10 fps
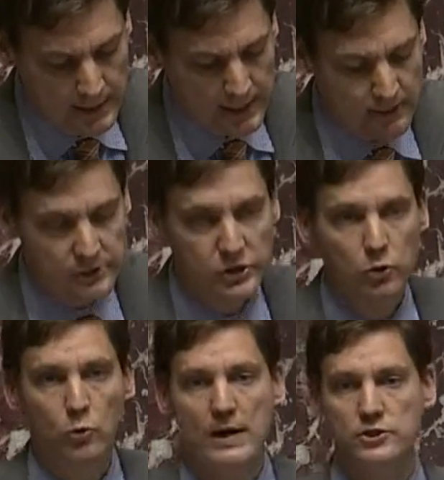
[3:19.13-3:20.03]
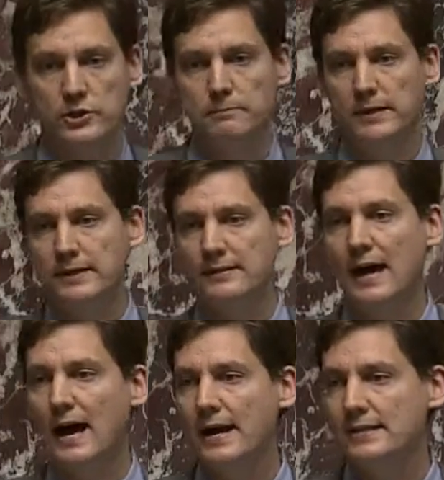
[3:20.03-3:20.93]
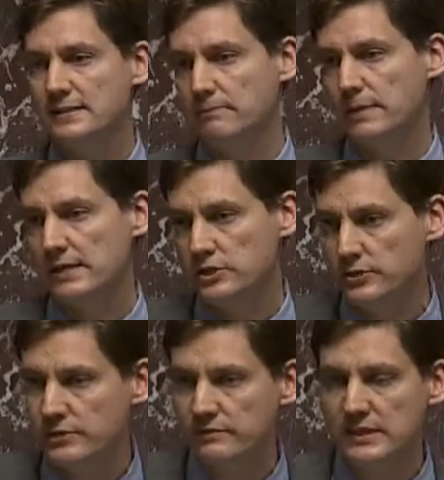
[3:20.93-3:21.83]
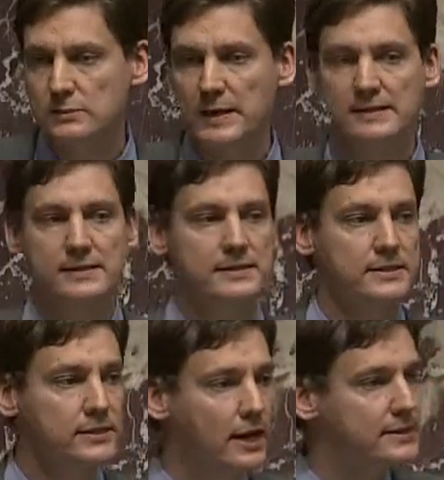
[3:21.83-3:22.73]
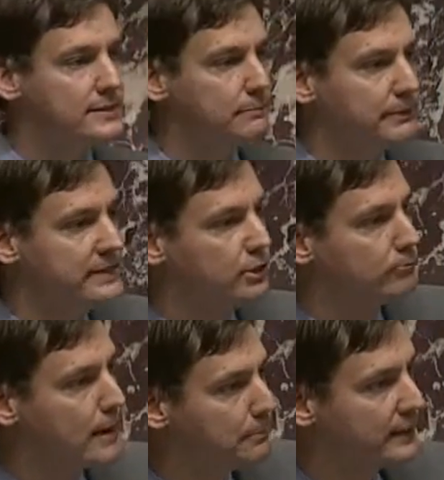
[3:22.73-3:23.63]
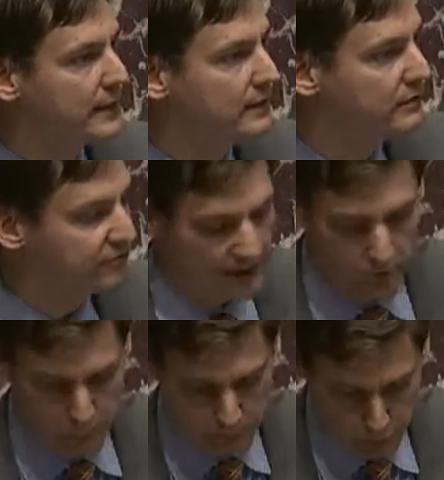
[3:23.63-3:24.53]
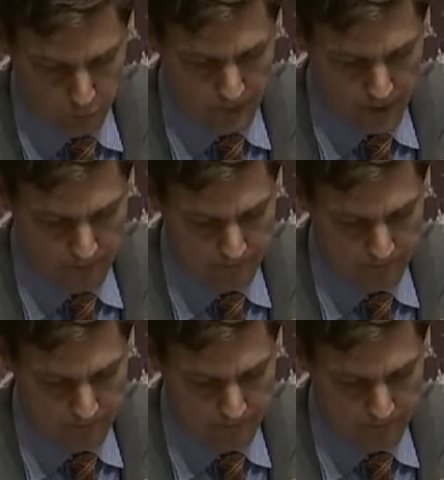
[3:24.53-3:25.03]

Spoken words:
Now, there's no question but that the highest and best use of these spaces is not simply to replicate the federal program,